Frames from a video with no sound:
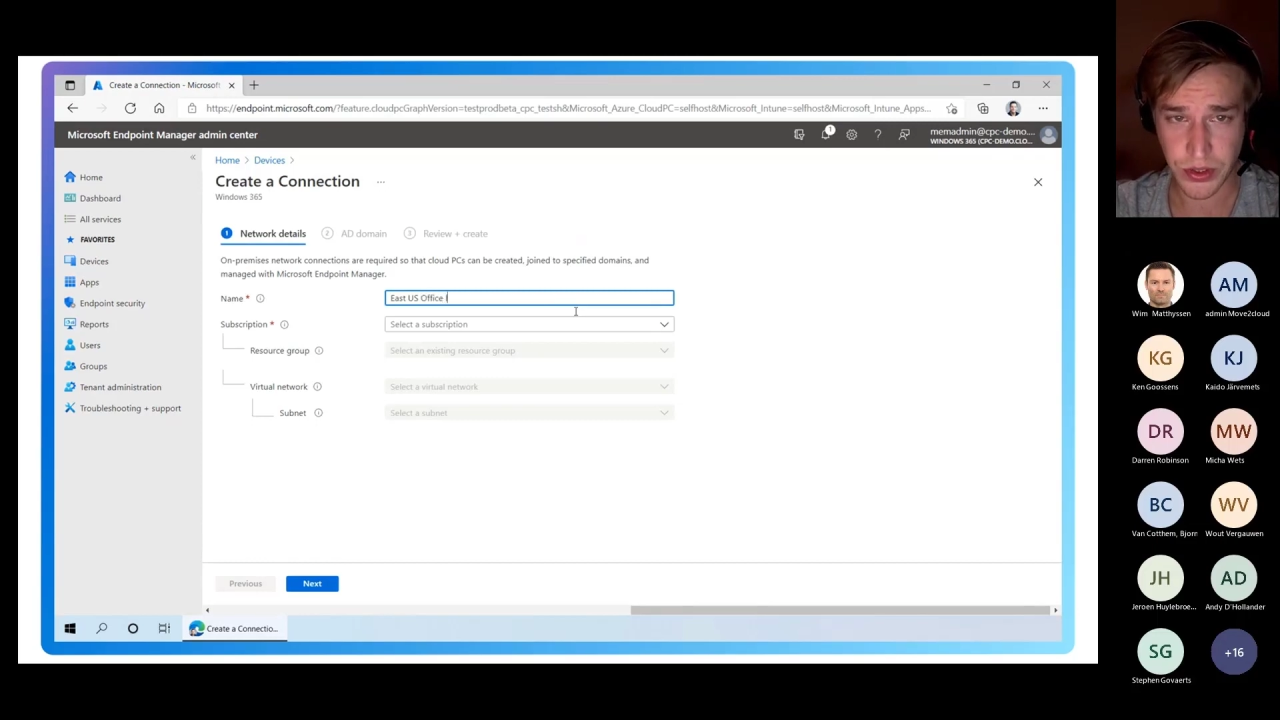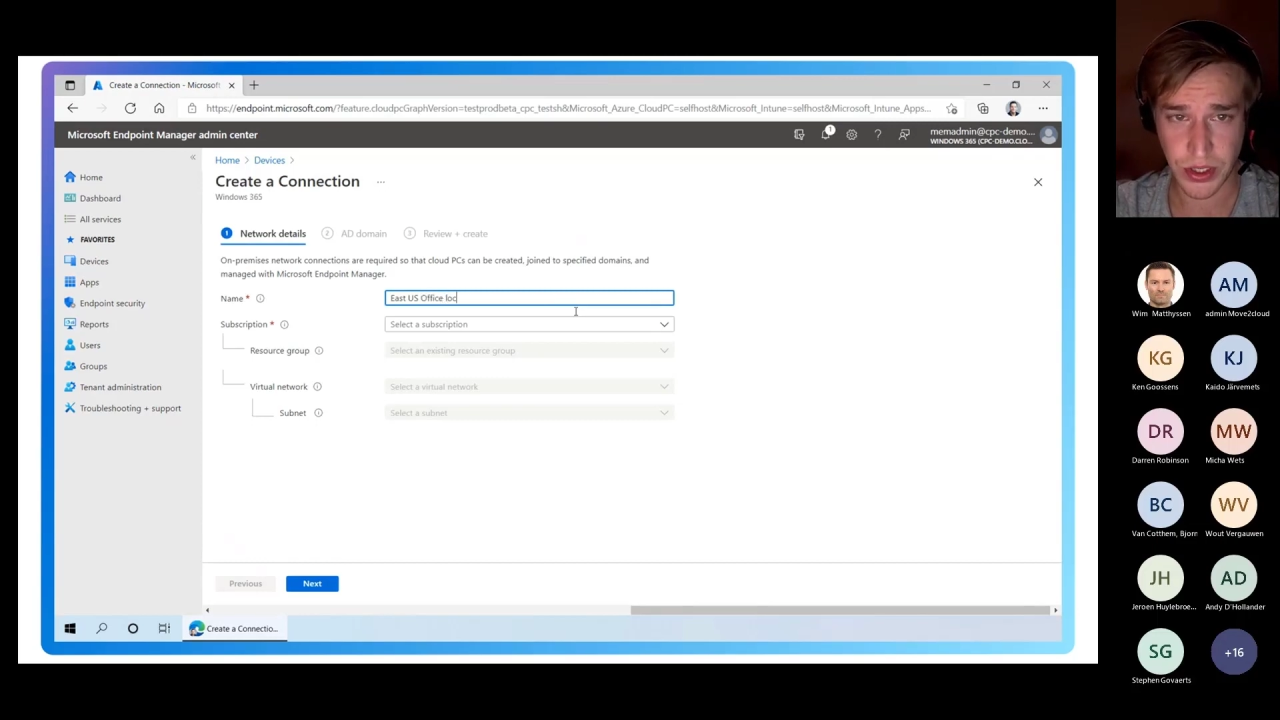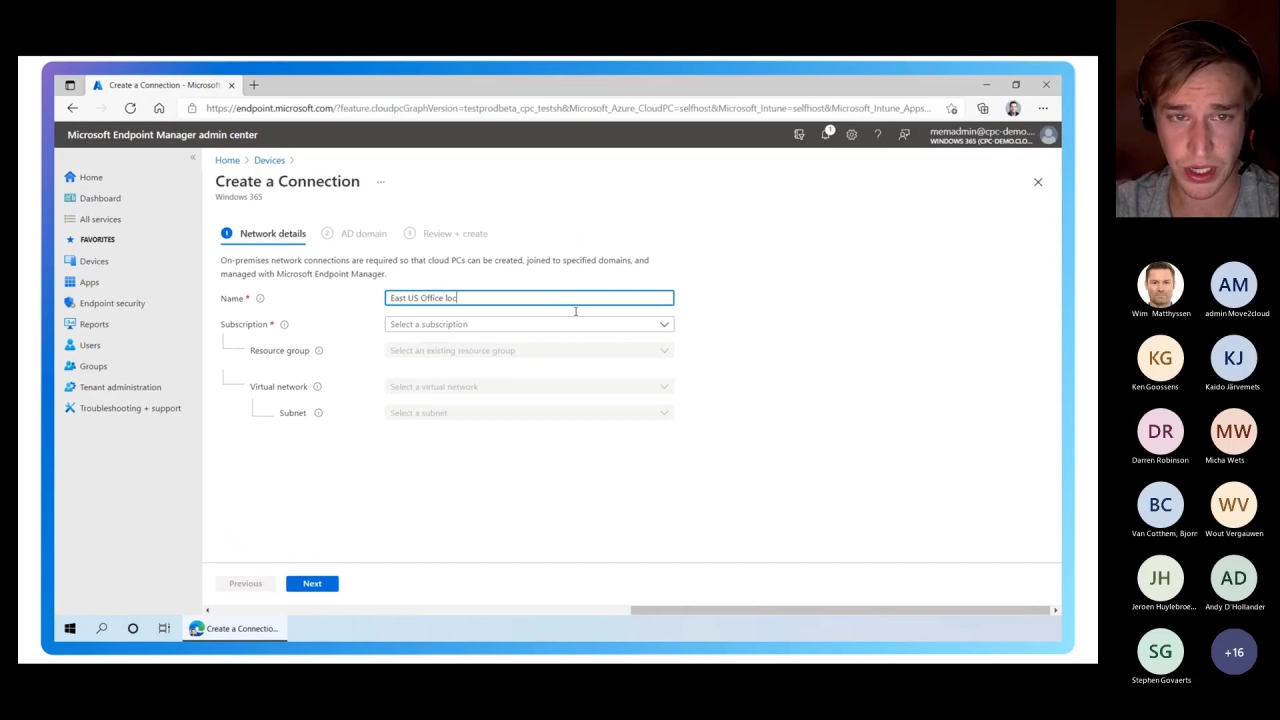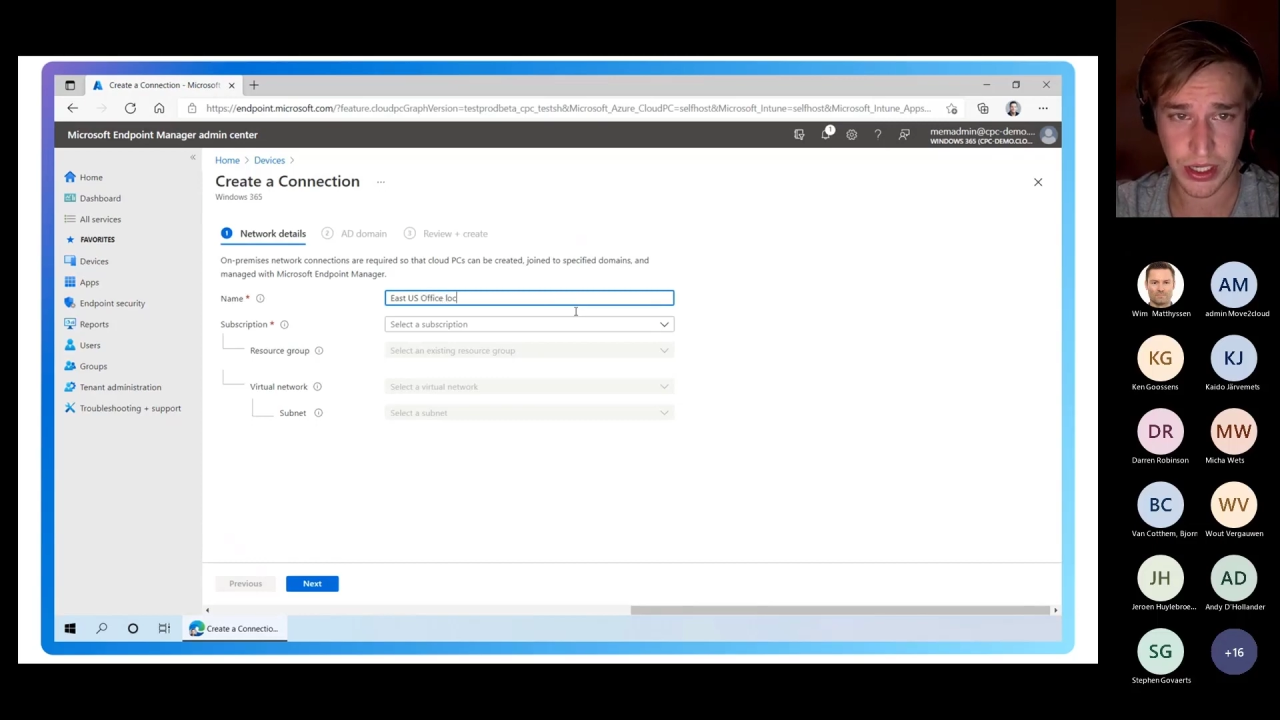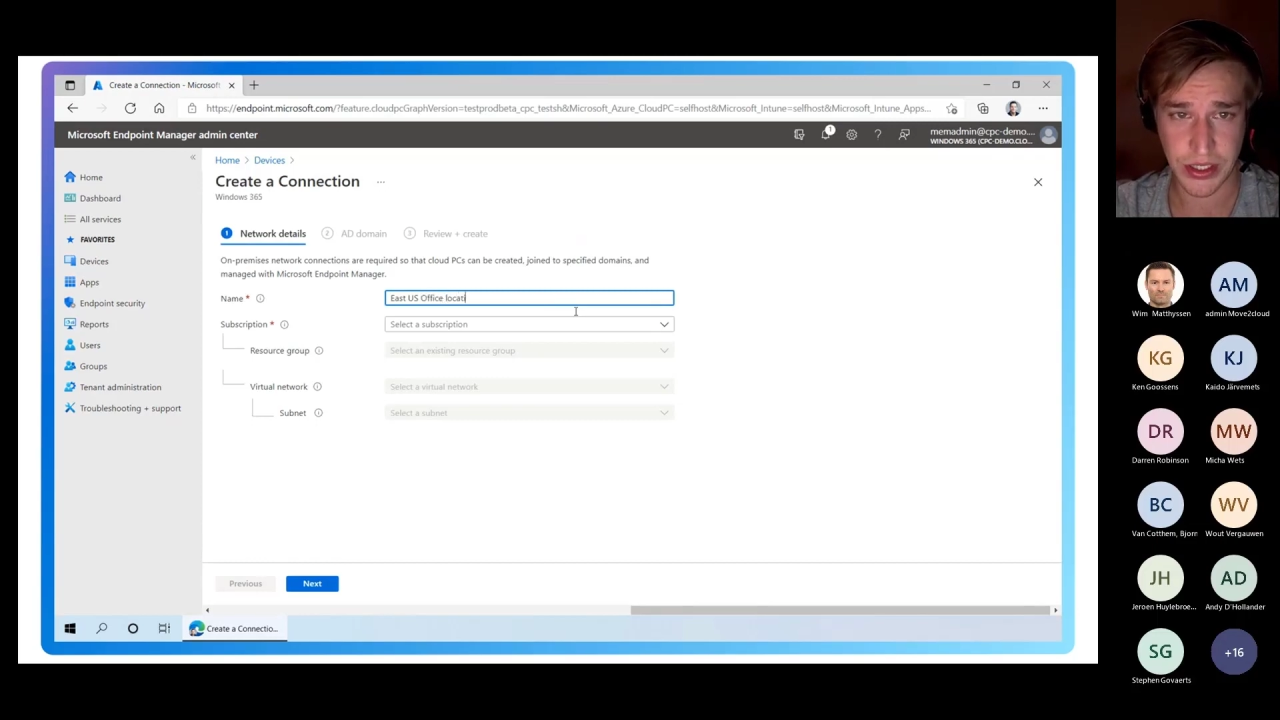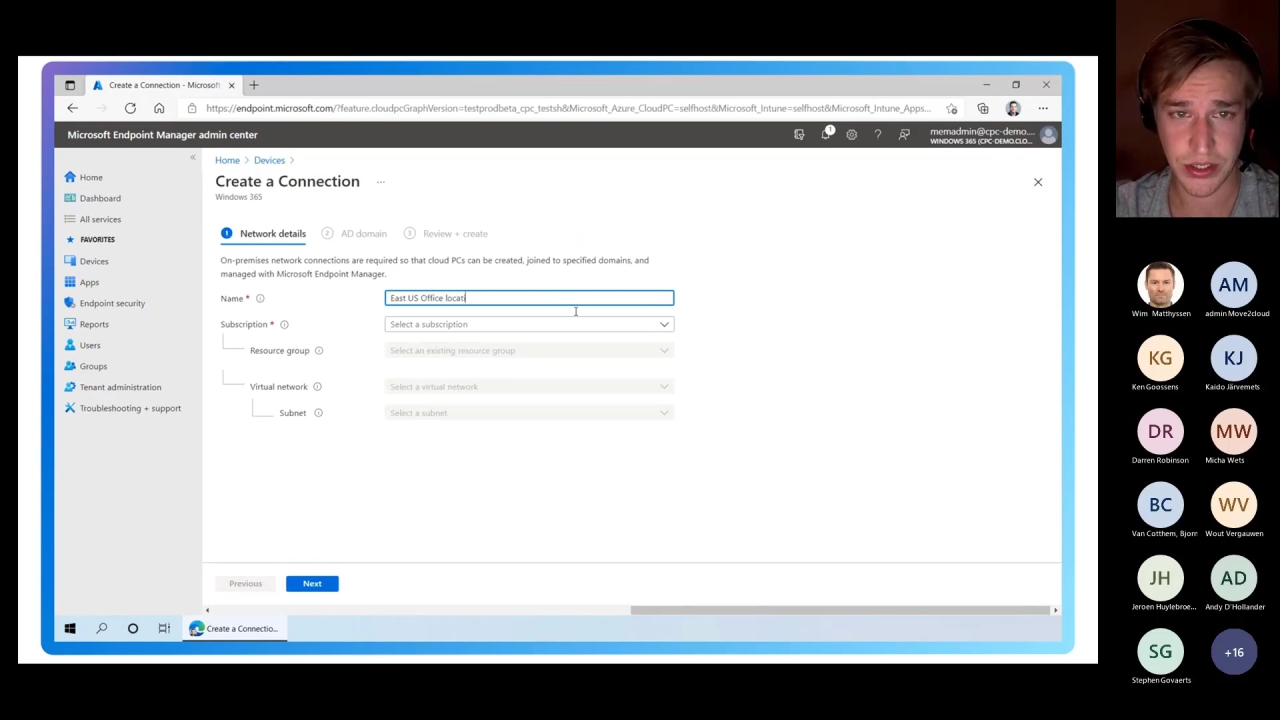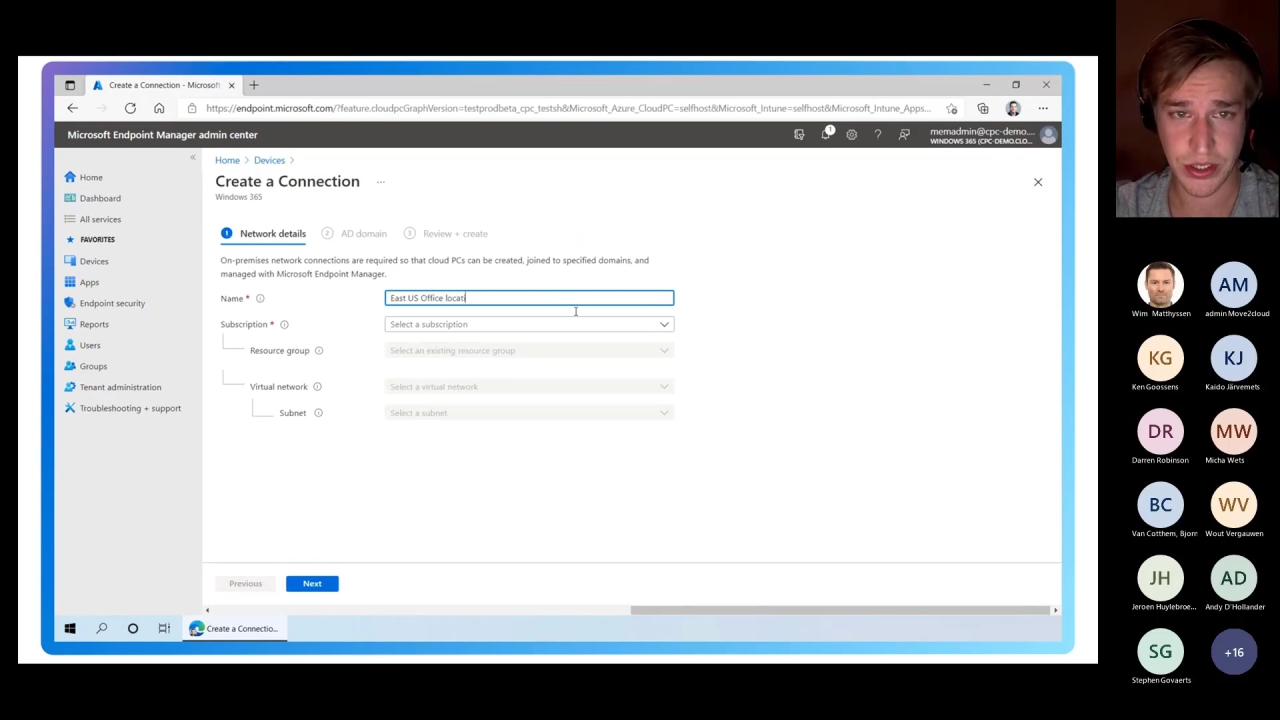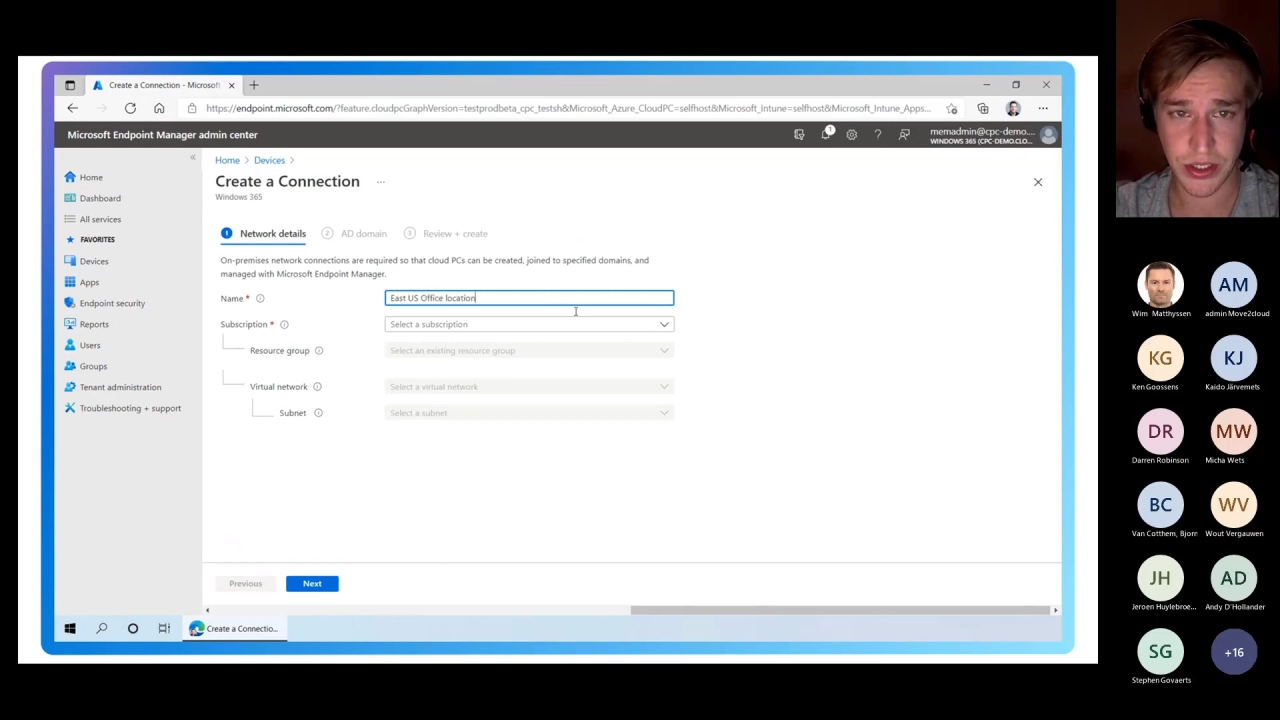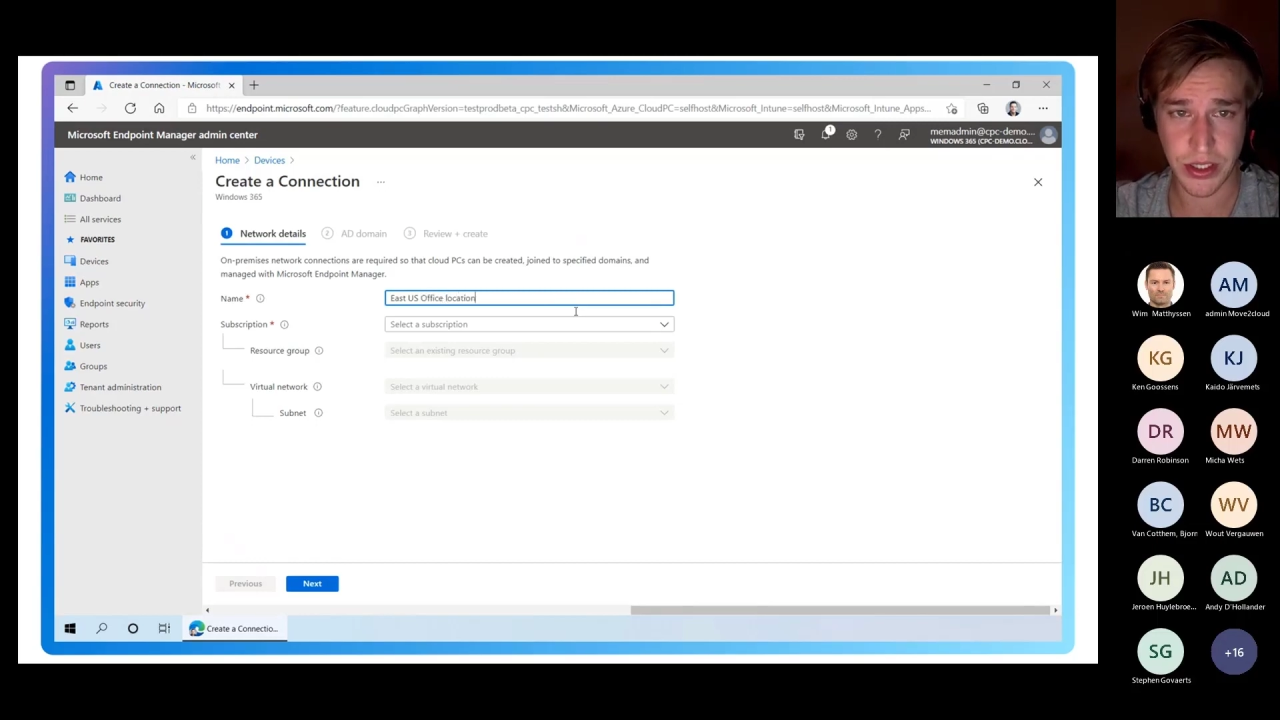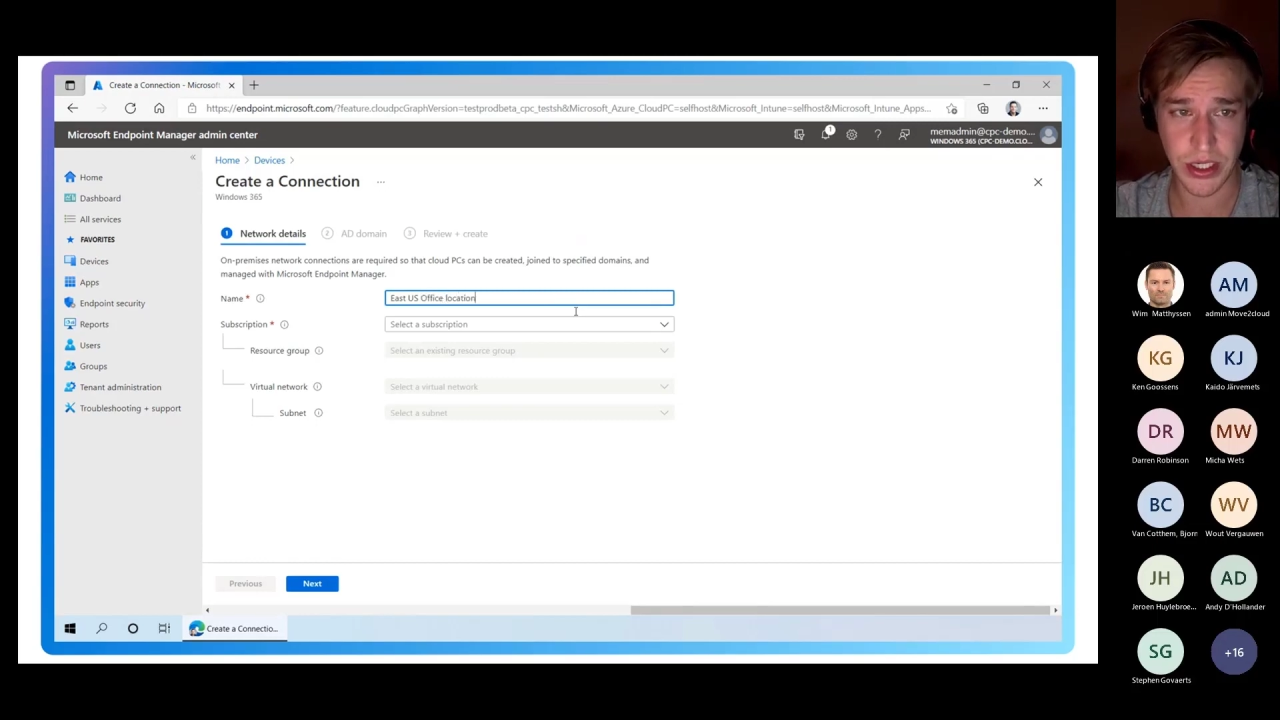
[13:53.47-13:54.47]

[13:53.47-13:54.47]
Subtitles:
Select